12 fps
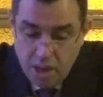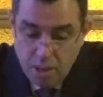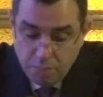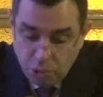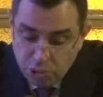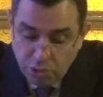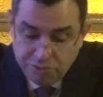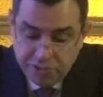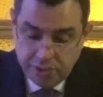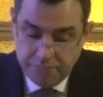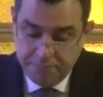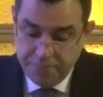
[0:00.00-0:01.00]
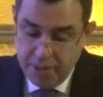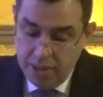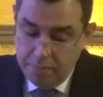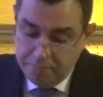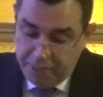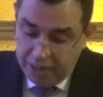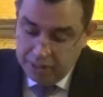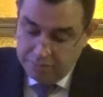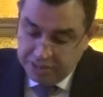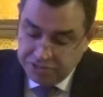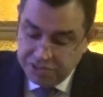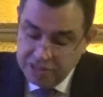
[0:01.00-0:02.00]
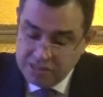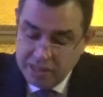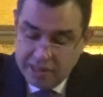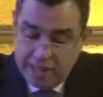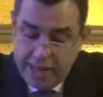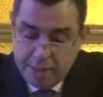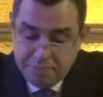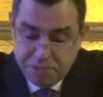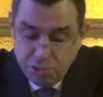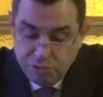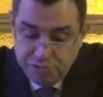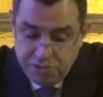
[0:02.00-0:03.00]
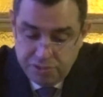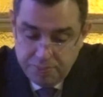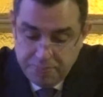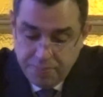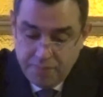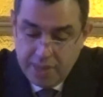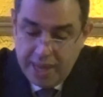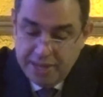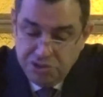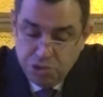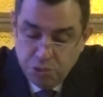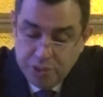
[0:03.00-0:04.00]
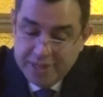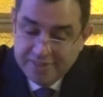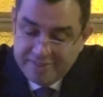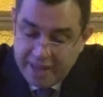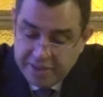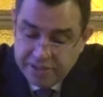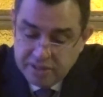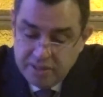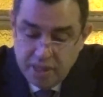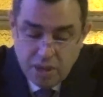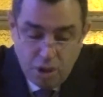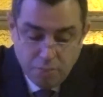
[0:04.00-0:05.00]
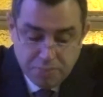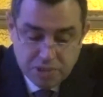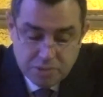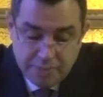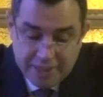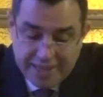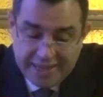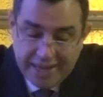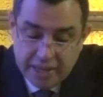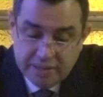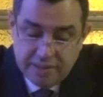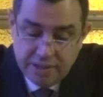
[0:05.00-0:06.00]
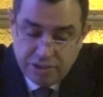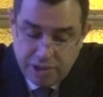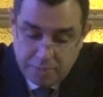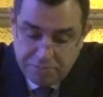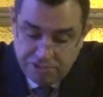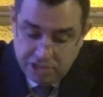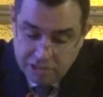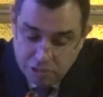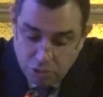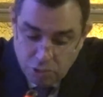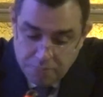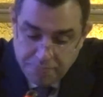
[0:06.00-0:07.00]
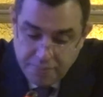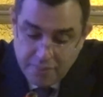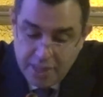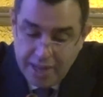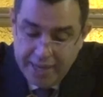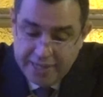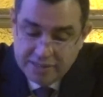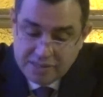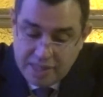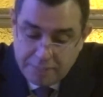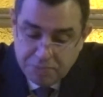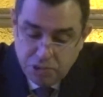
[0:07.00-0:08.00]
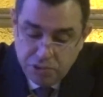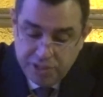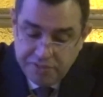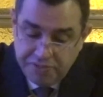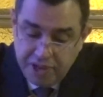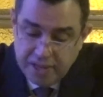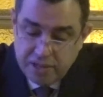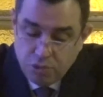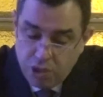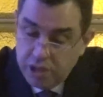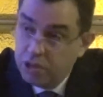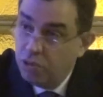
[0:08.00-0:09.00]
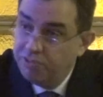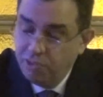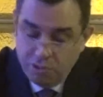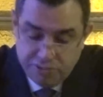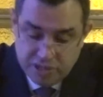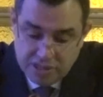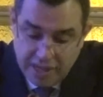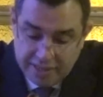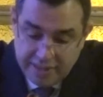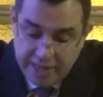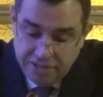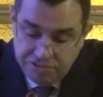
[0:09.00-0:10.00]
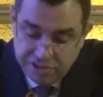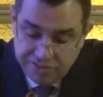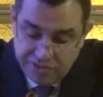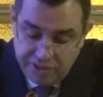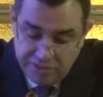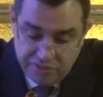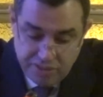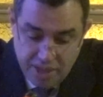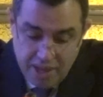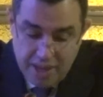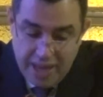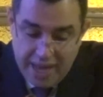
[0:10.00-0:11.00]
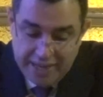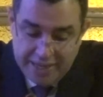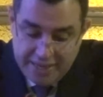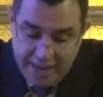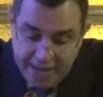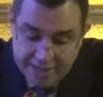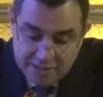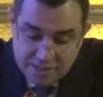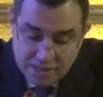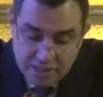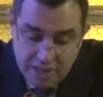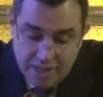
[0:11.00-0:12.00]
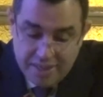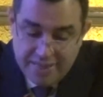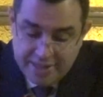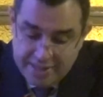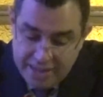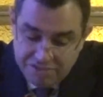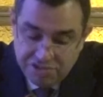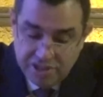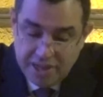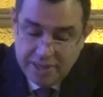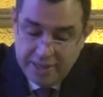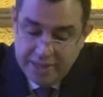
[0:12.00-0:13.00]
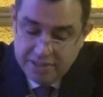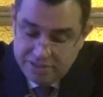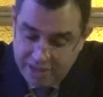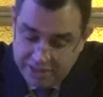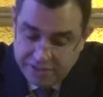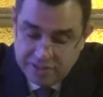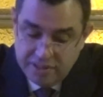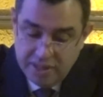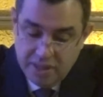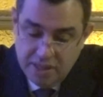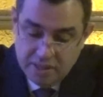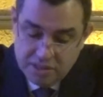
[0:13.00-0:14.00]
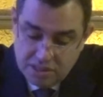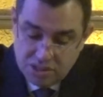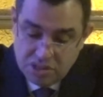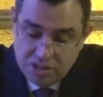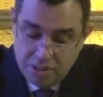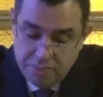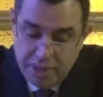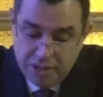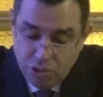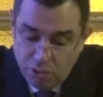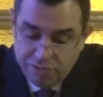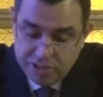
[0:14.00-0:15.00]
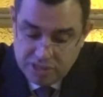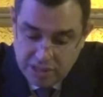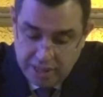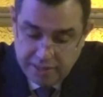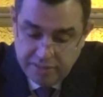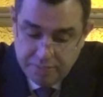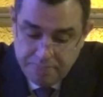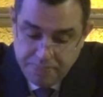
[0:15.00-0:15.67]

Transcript: Moreover, Parliament recently approved a new integrity, ombudsman, and anti-corruption law in a step to unify the work of oversight agencies and enhance the national integrity system and oversight.